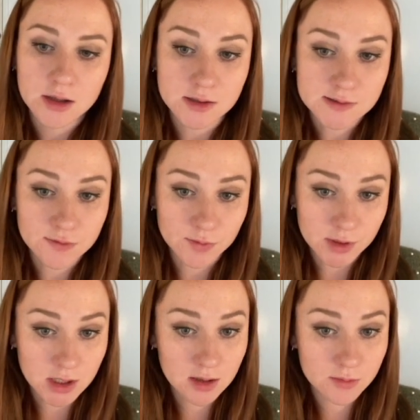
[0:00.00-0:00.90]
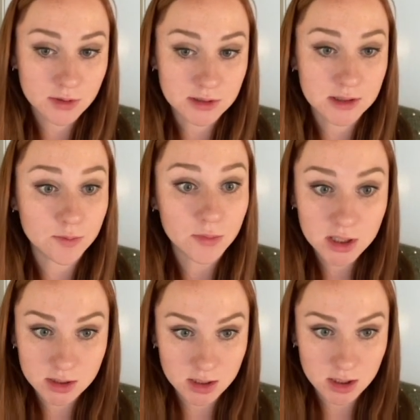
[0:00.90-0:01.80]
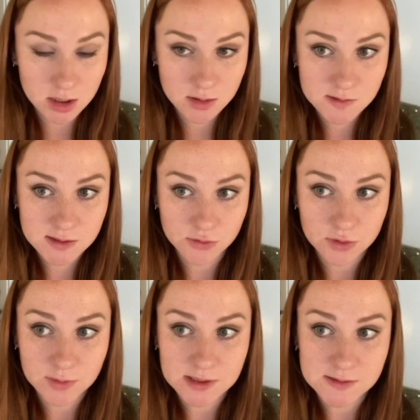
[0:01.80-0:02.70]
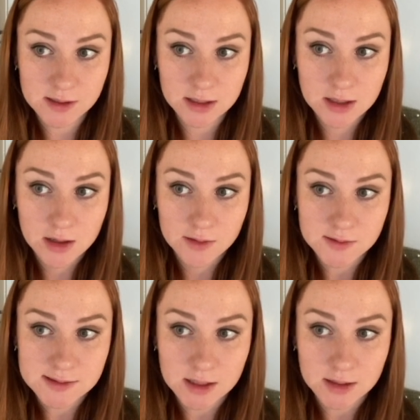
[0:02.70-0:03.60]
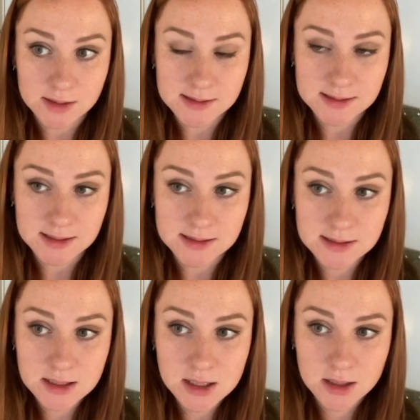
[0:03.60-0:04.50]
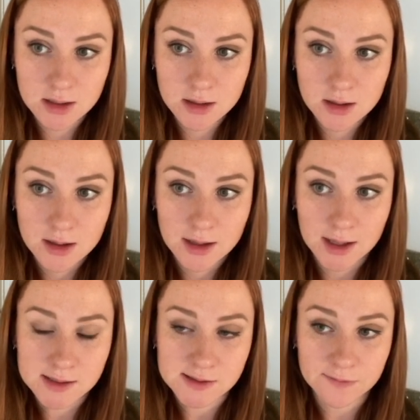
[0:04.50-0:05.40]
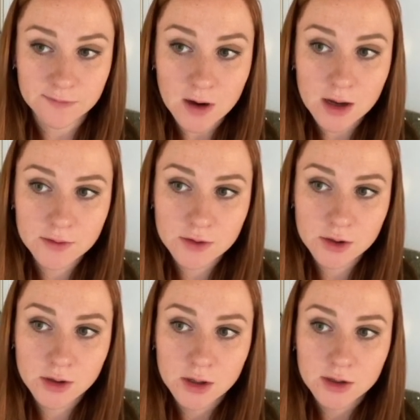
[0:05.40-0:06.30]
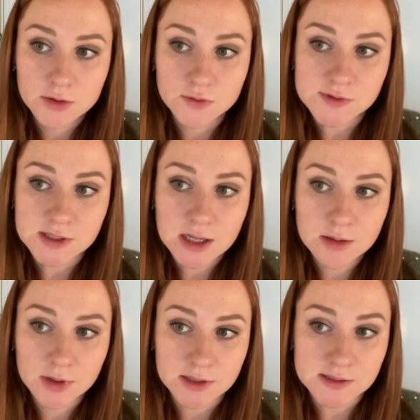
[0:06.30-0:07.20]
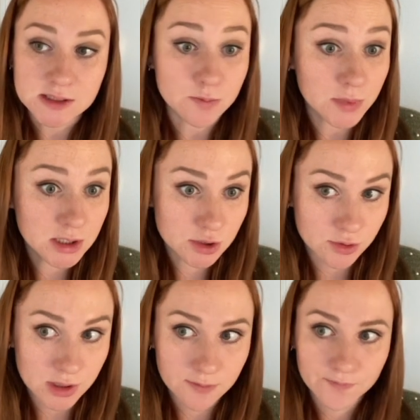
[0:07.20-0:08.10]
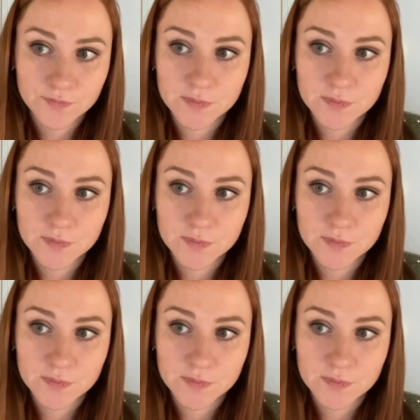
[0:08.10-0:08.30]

It's from the name Dmitri. So it means that this Anastasia has a father whose name is Dmitri.